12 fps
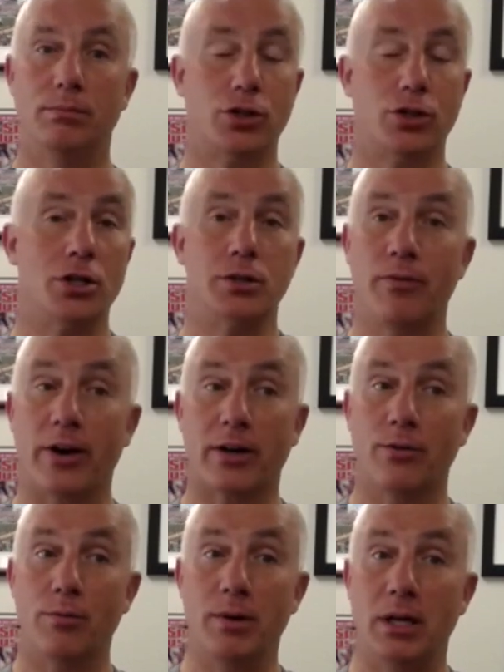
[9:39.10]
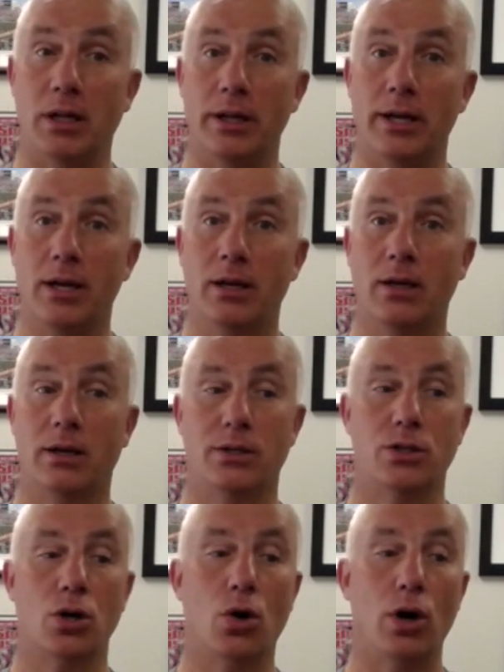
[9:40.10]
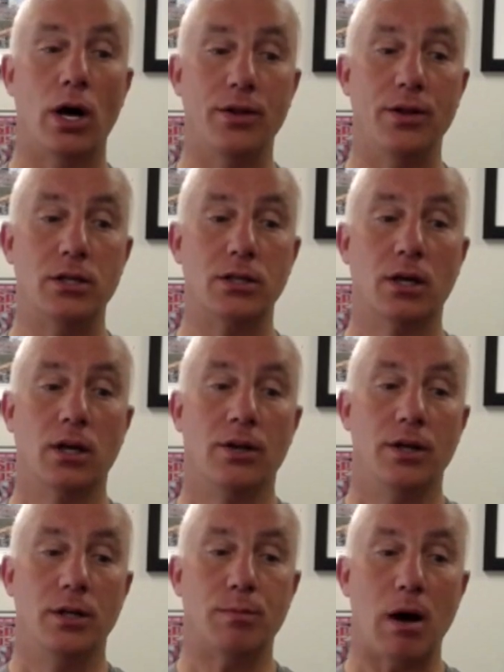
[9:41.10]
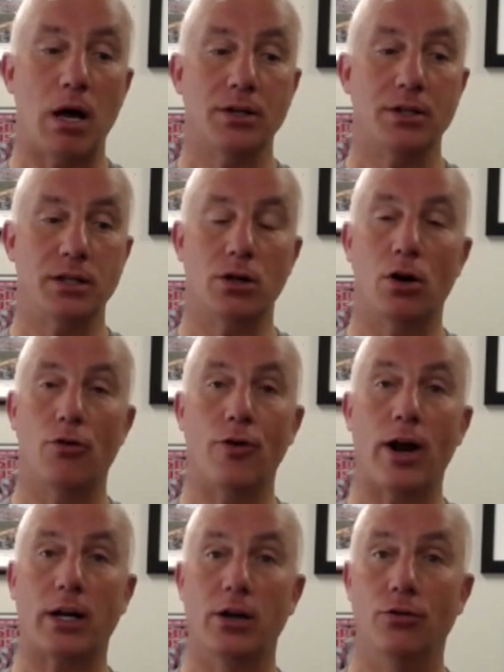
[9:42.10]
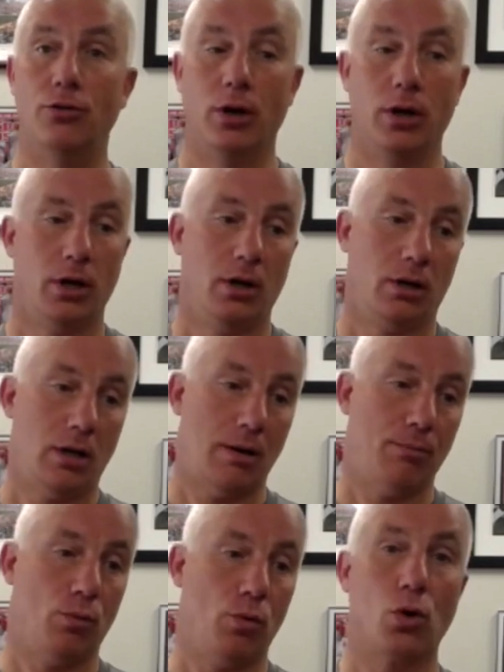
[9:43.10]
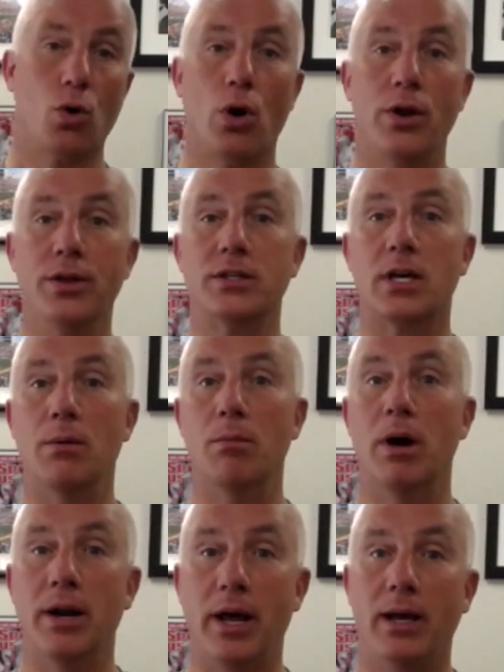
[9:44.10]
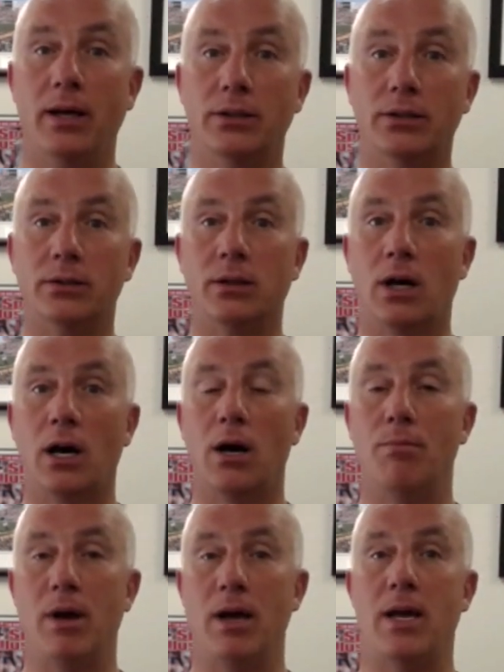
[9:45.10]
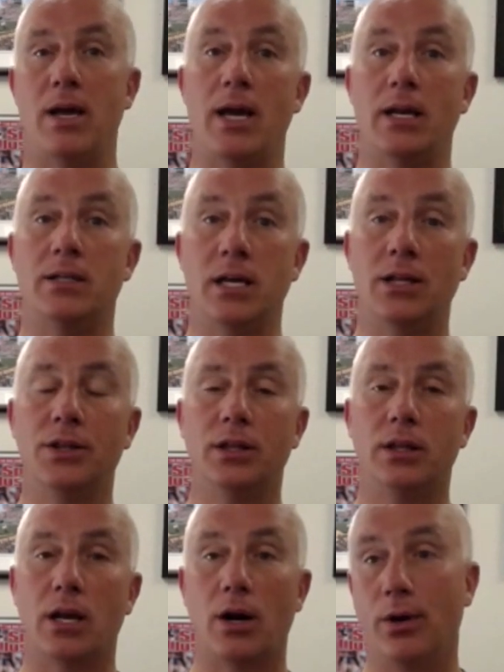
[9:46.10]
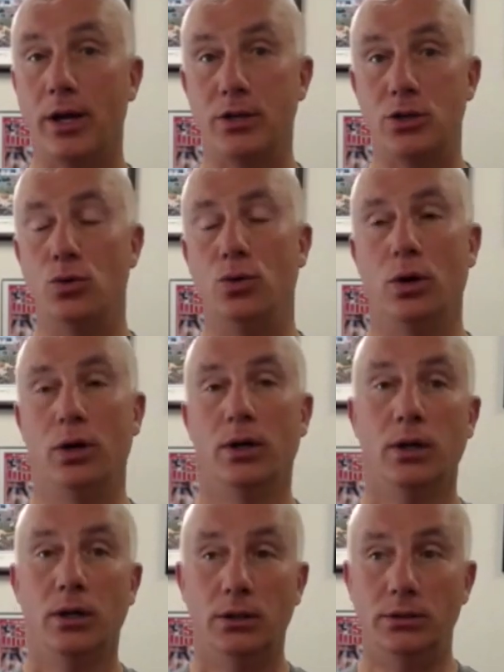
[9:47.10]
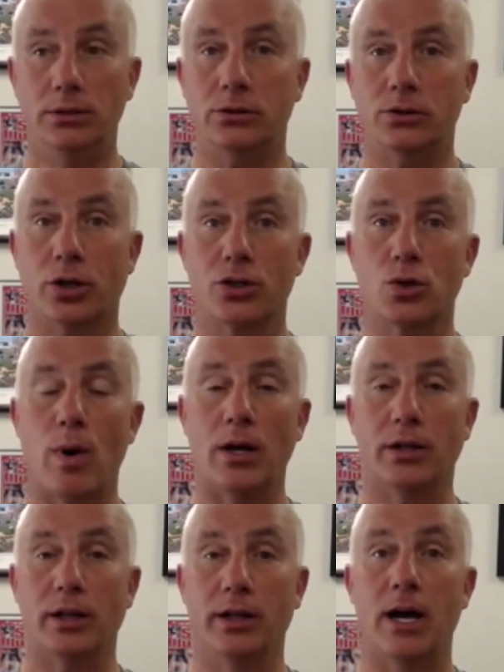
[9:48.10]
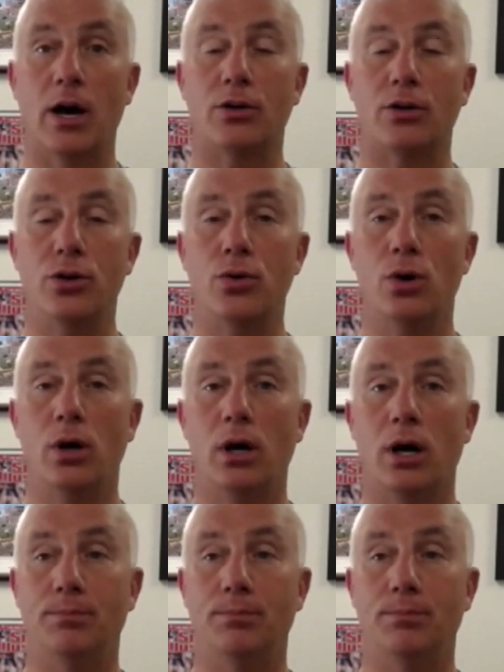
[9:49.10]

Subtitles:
Starts effective immediately. So these policies are effective. I'm recording this on Monday, May 18th, and I realize you took us a while to get it out to you.